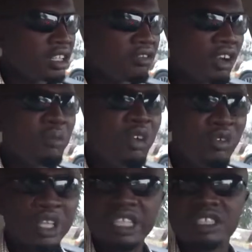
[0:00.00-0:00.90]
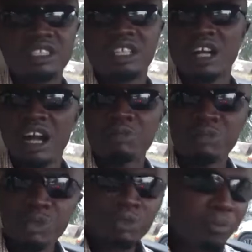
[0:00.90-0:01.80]
remove it and
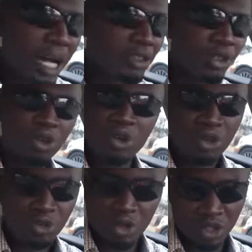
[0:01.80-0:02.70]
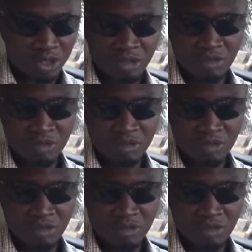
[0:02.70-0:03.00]
put back your old one.